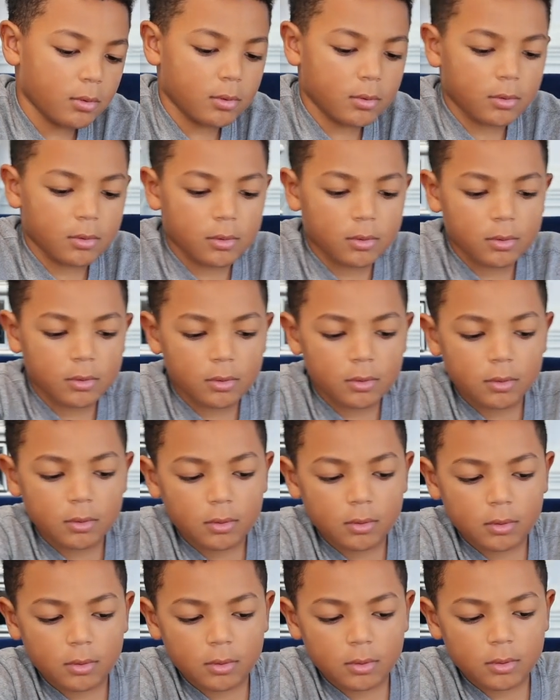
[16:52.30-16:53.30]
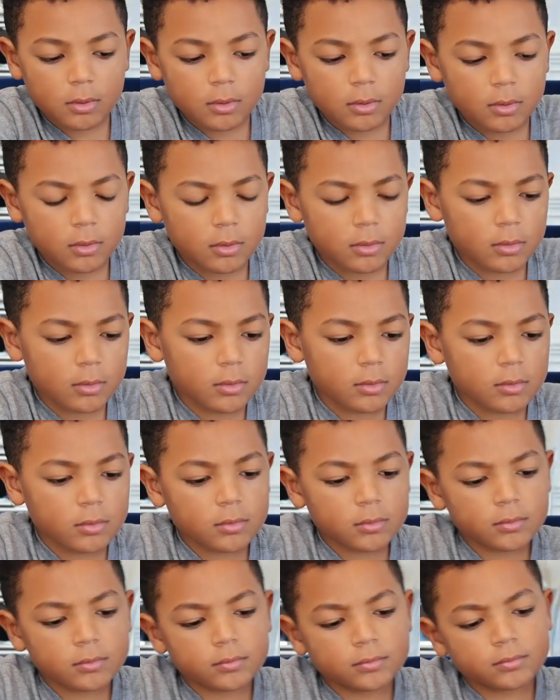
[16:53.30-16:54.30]

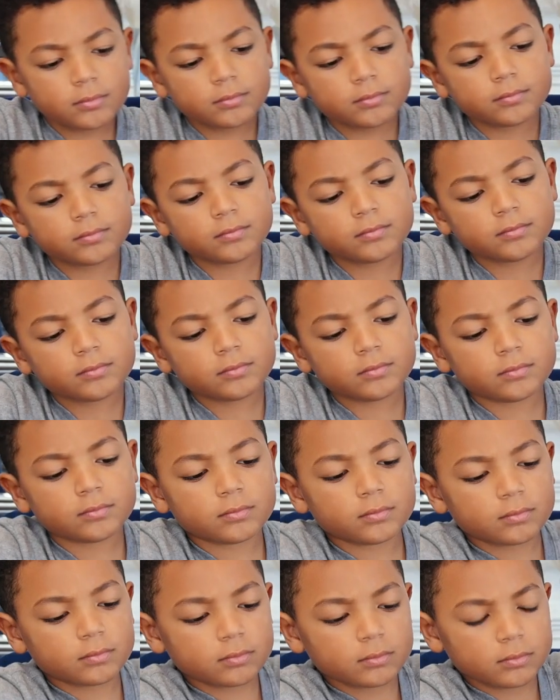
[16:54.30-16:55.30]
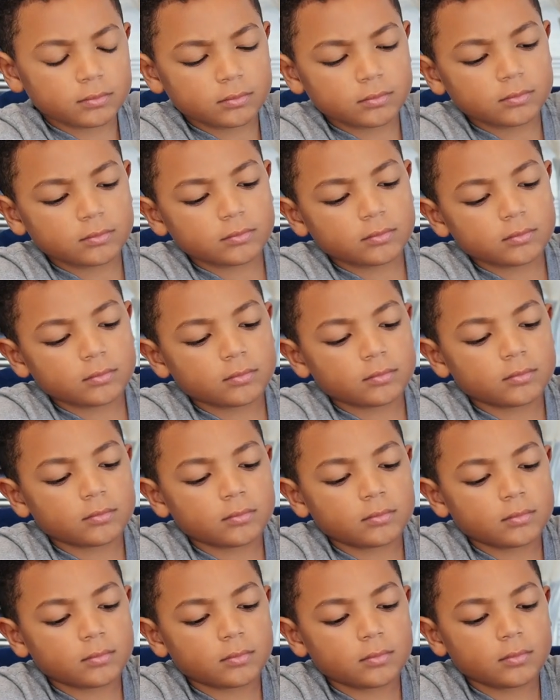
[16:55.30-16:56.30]

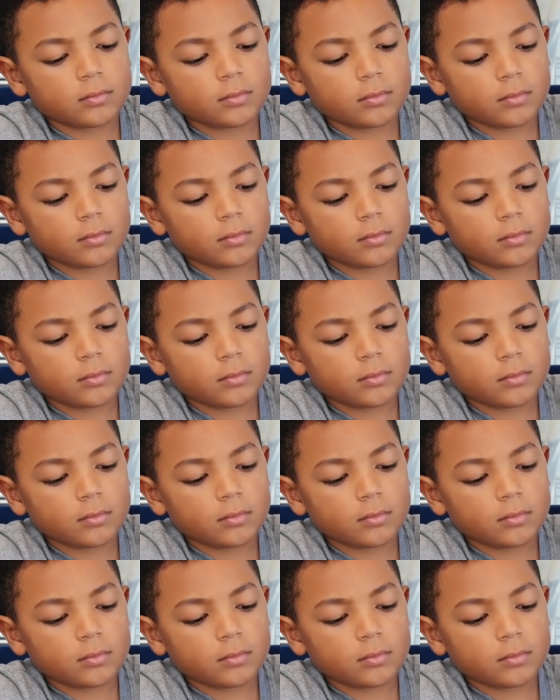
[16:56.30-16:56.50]
This person isn't speaking.